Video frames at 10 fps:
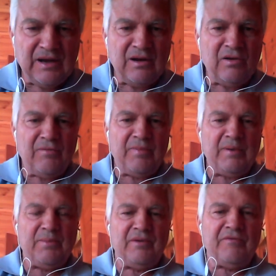and a lot of
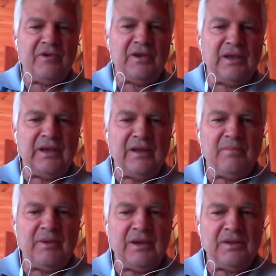people are finding out
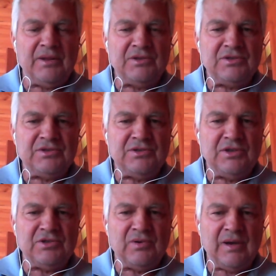about this
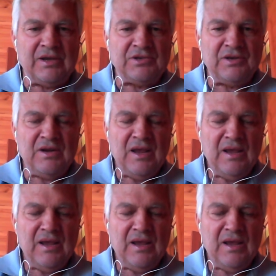situation,